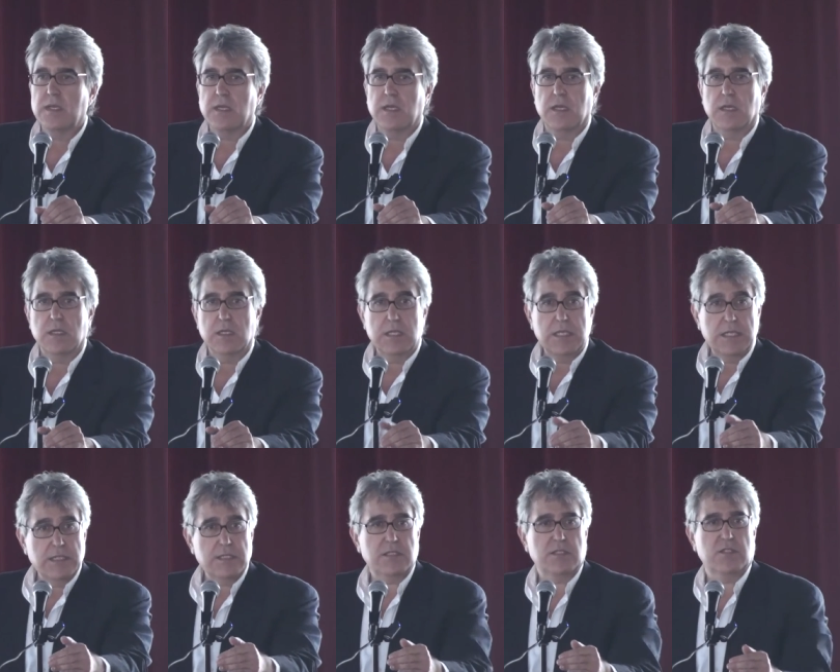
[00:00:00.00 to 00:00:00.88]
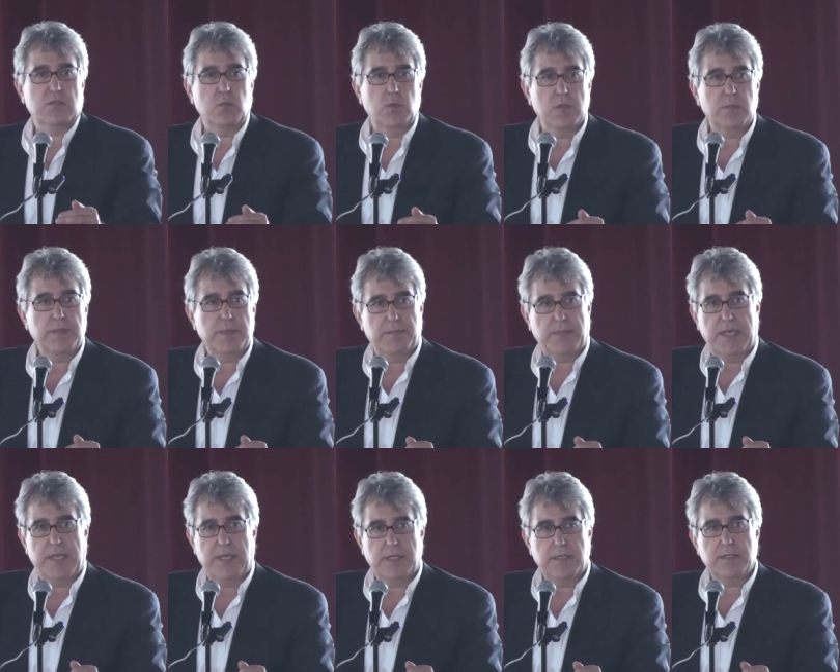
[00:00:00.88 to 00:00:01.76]
Uh, lists will be
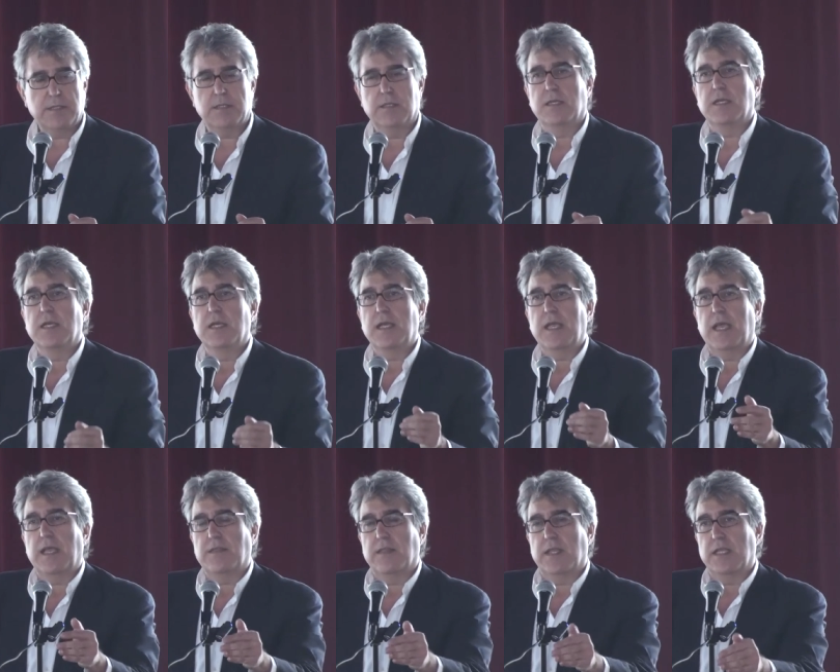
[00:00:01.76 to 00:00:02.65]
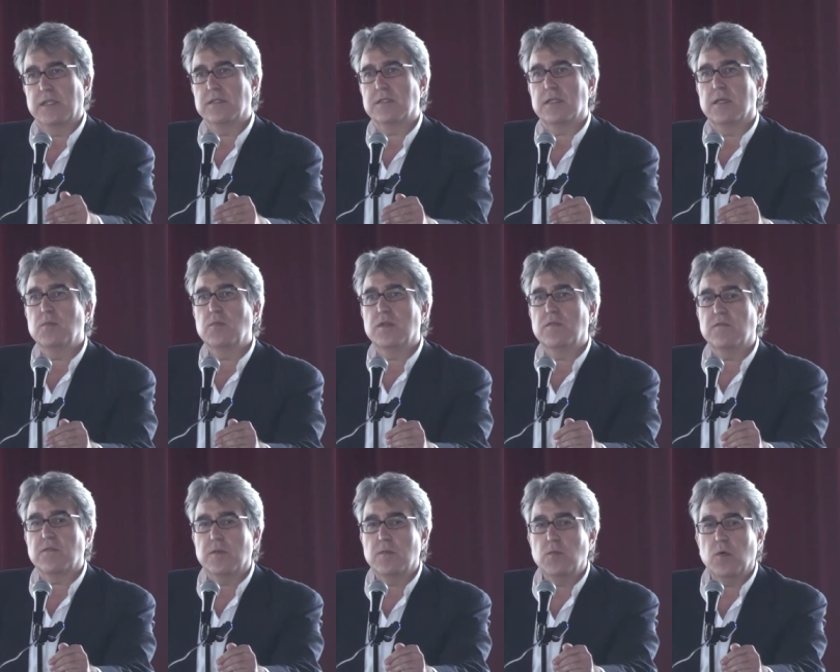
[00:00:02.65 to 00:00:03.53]
made, and then
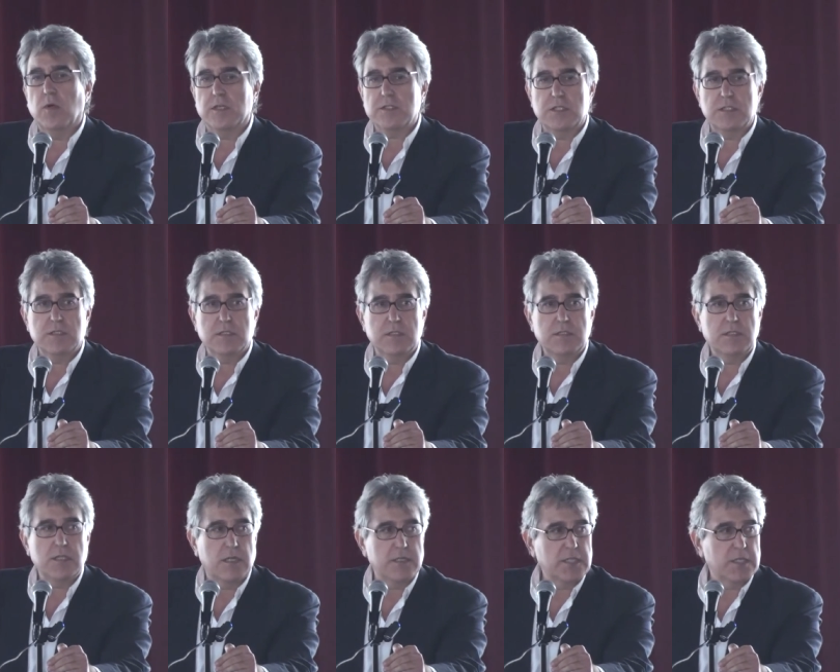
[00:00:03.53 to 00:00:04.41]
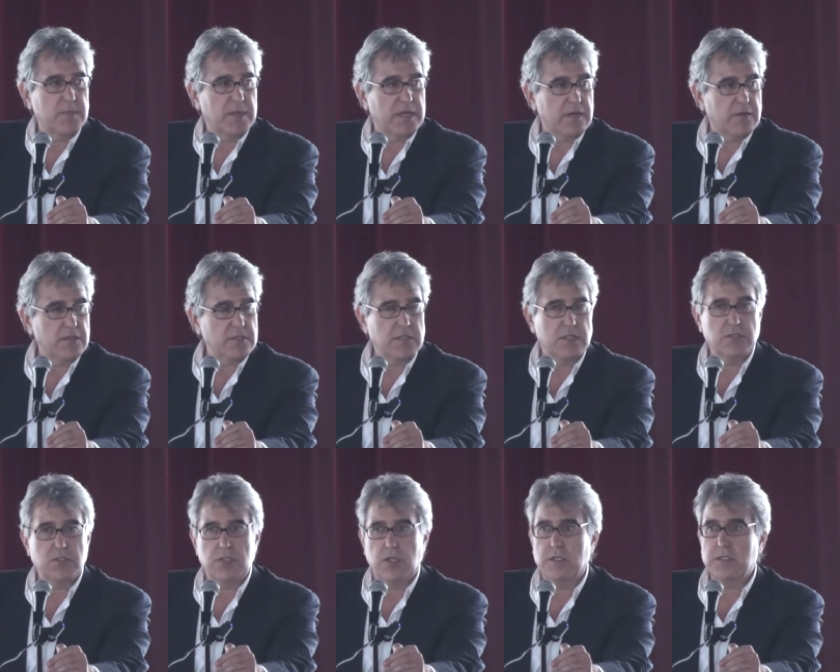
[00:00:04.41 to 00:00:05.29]
someone from Washington, Tanya Bowers
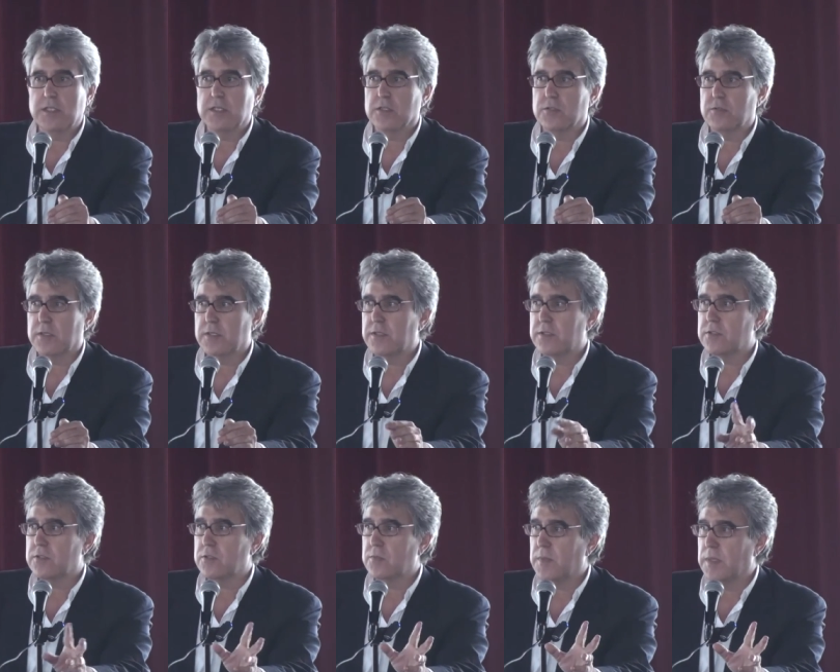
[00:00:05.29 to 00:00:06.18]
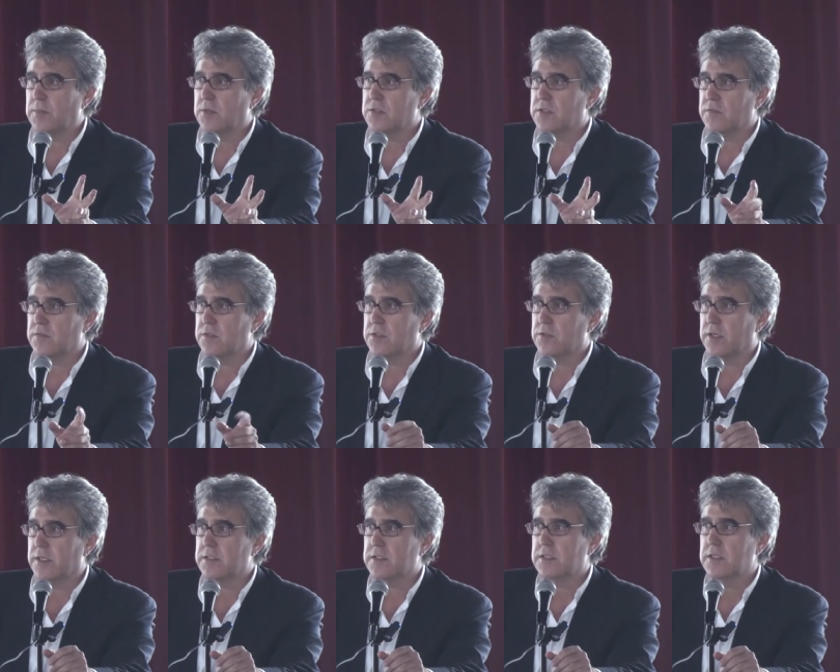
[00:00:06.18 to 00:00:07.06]
and John Hildreth, two members of the
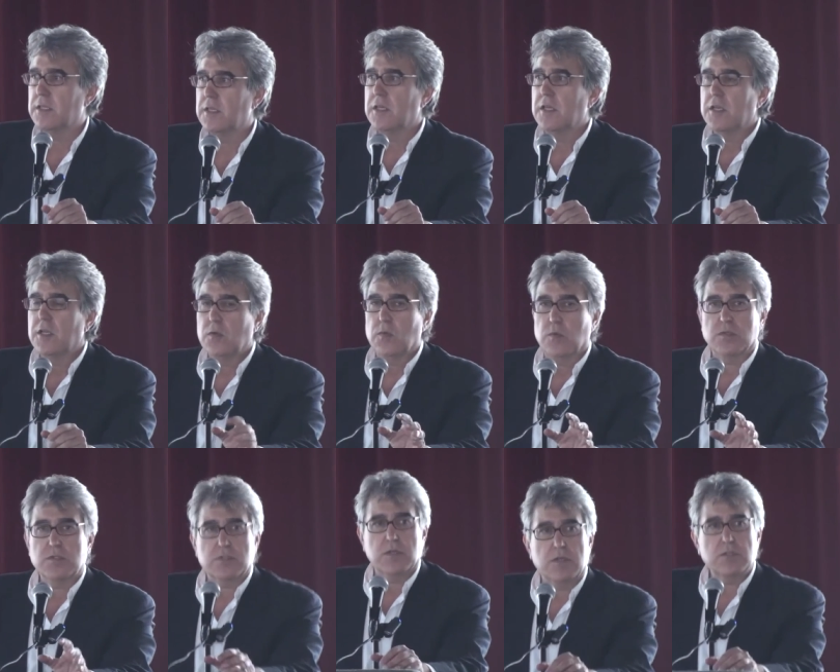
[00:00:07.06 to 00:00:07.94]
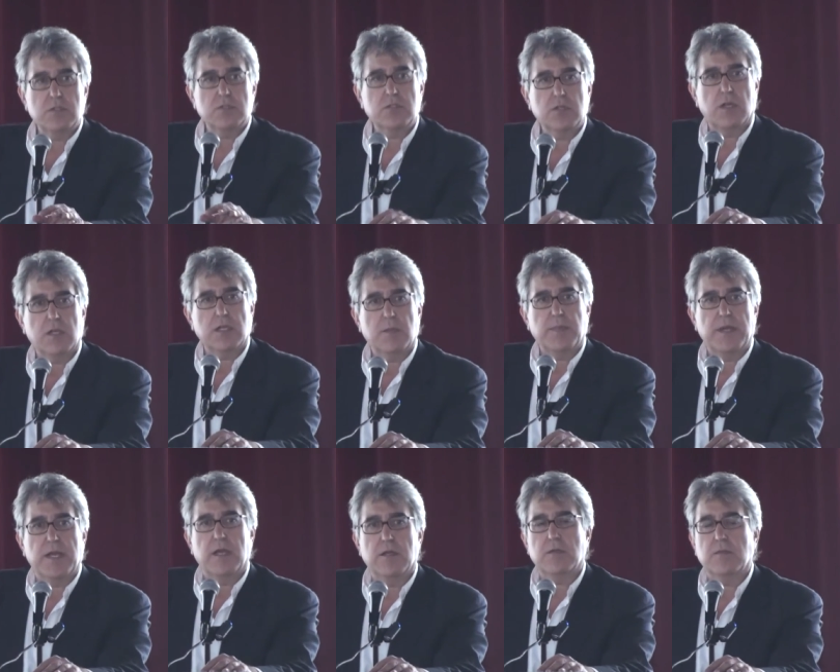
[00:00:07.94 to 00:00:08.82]
trust, will start to talk
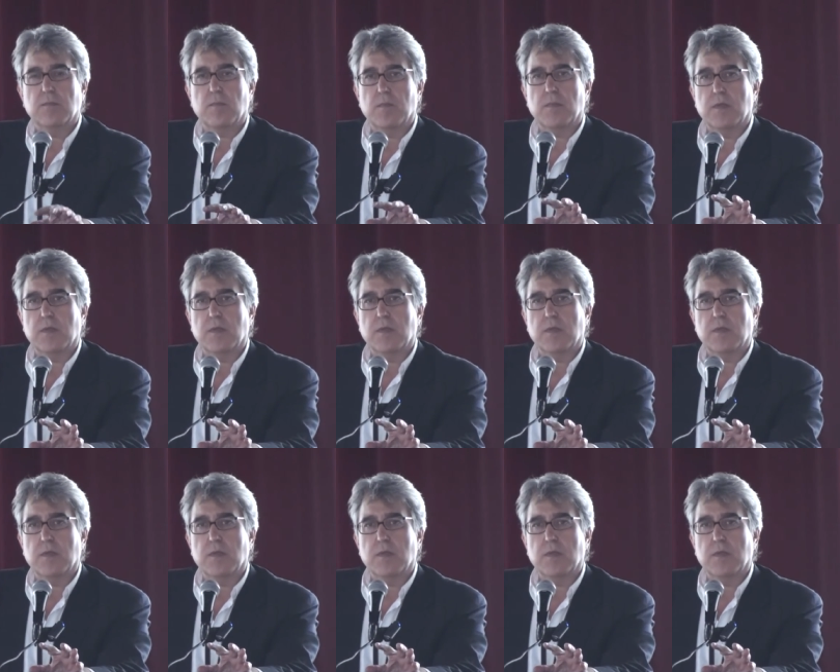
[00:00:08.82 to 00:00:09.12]
about